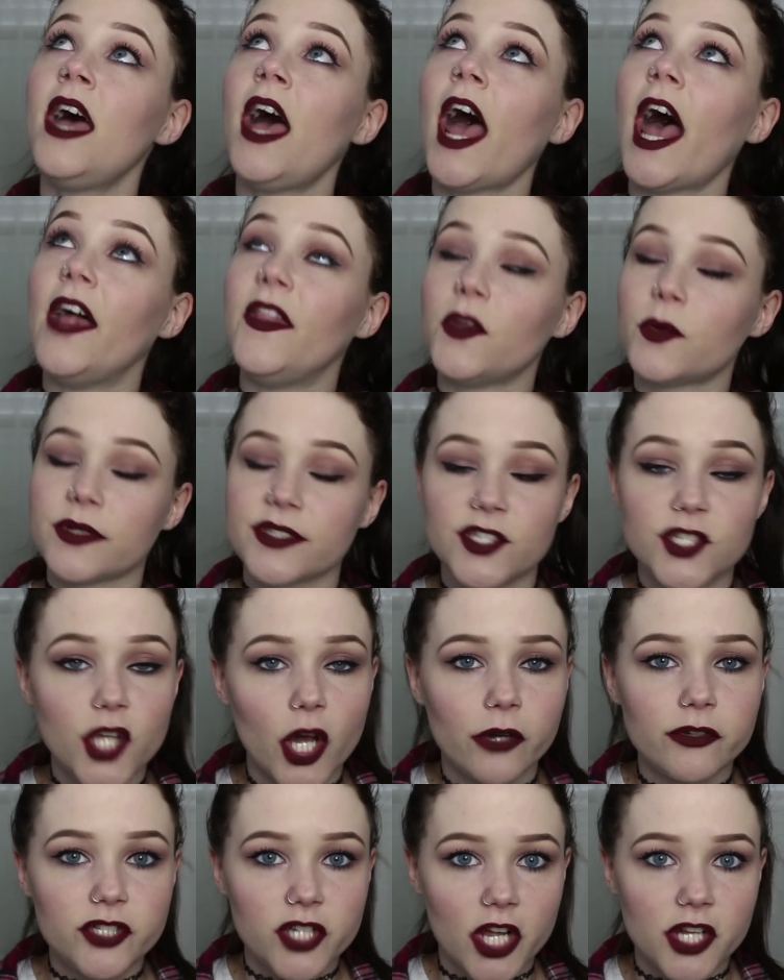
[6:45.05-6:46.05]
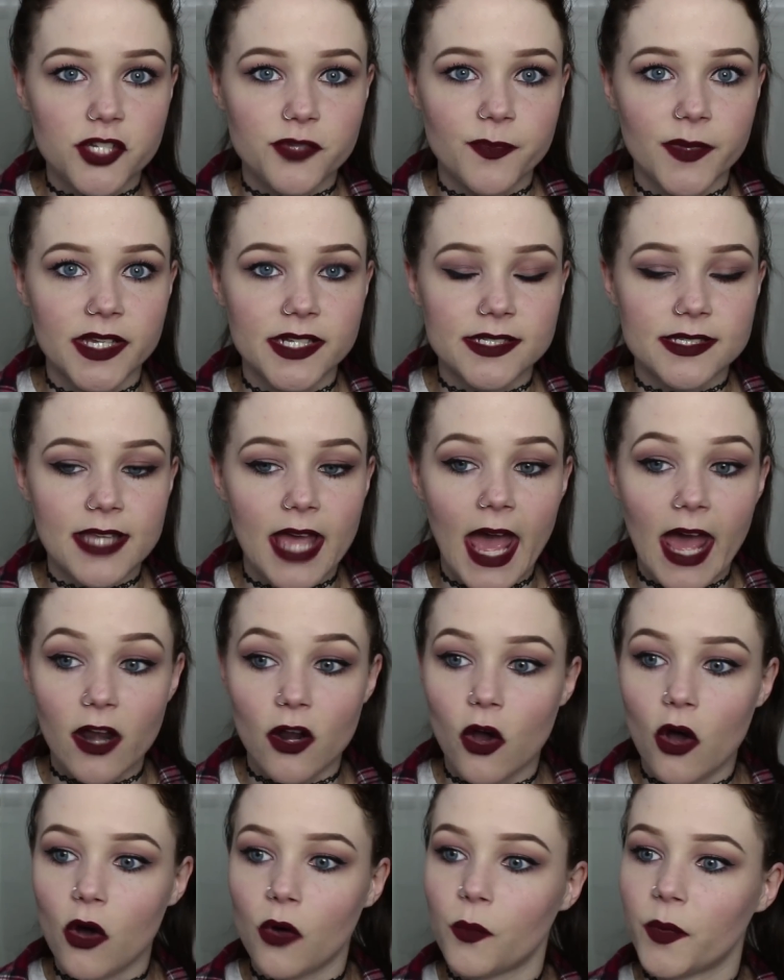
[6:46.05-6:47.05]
and there was no judgment at all